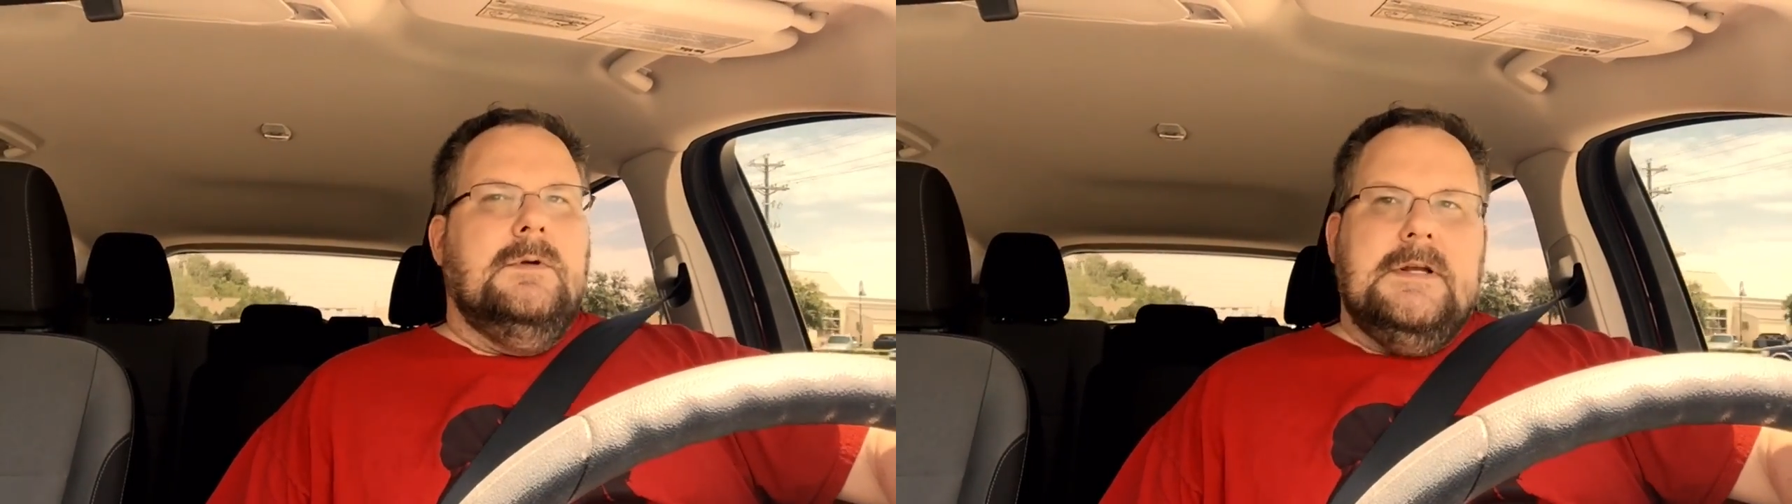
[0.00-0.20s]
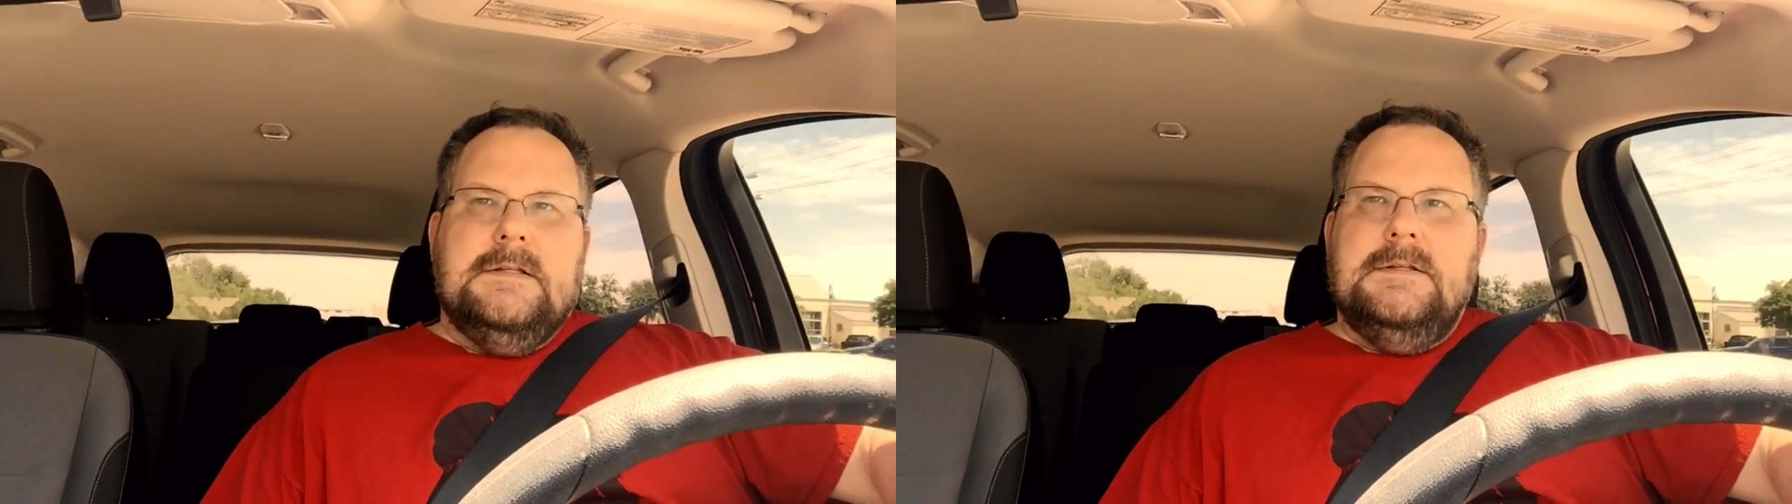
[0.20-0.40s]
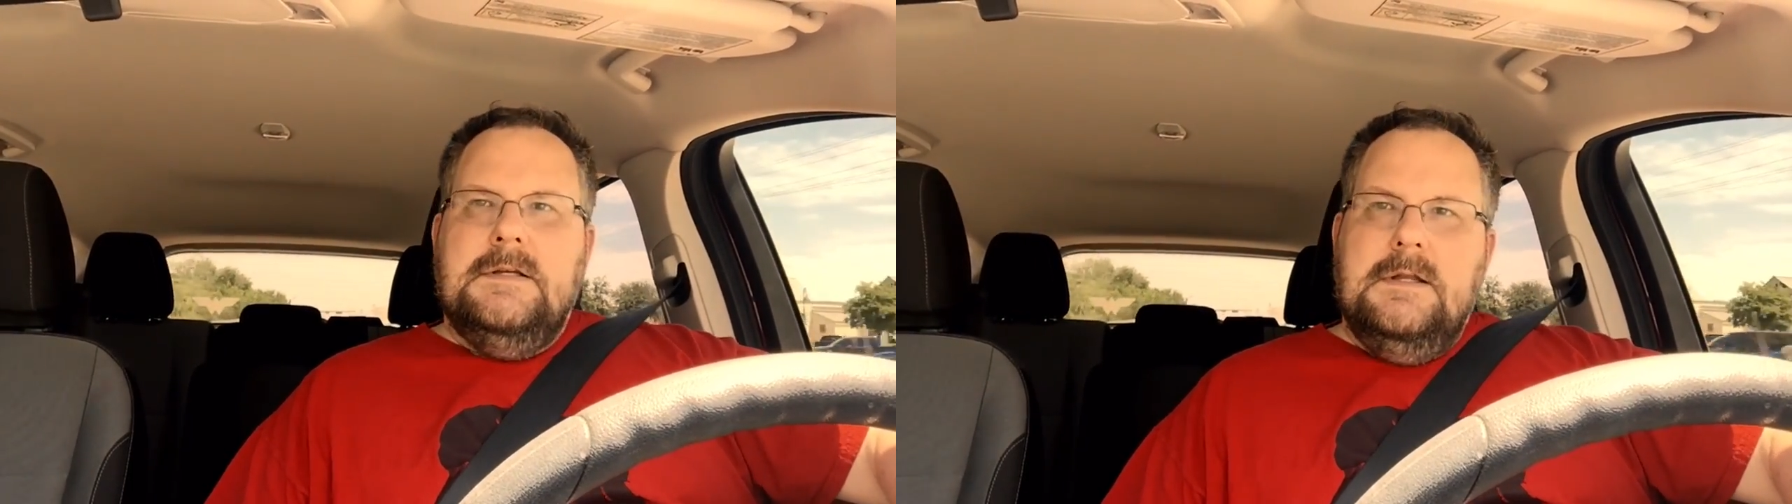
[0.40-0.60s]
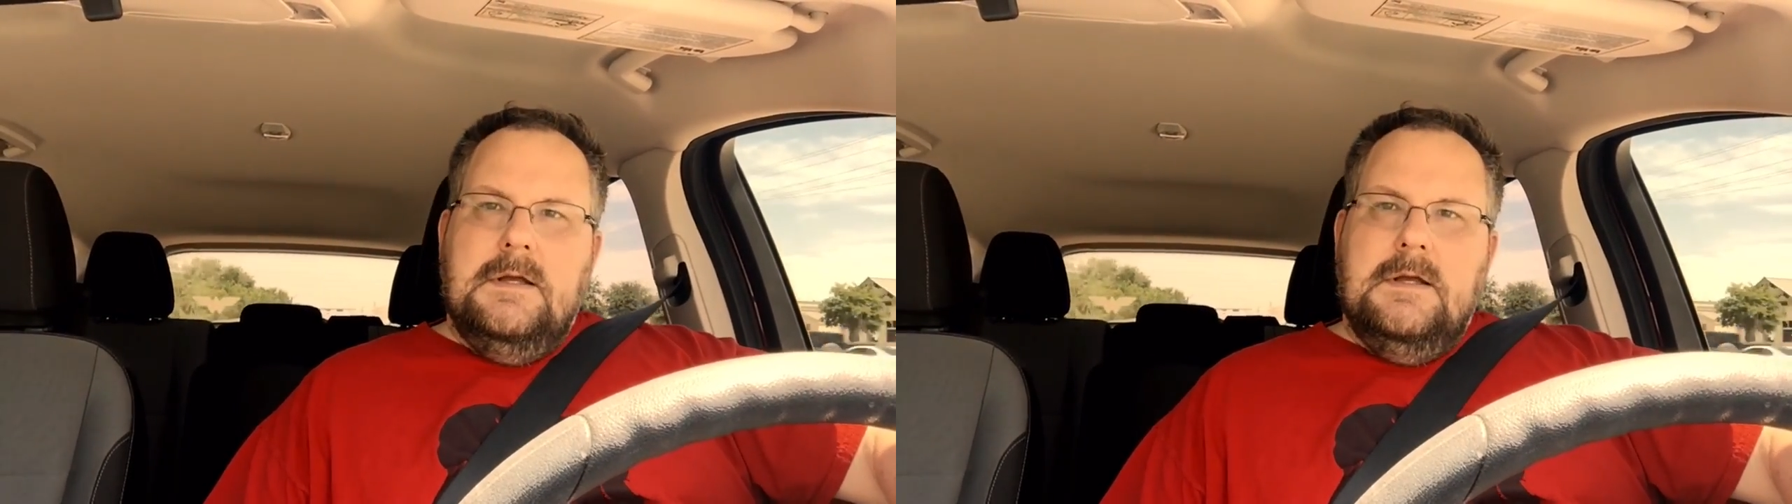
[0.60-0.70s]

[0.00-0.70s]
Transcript: with that said,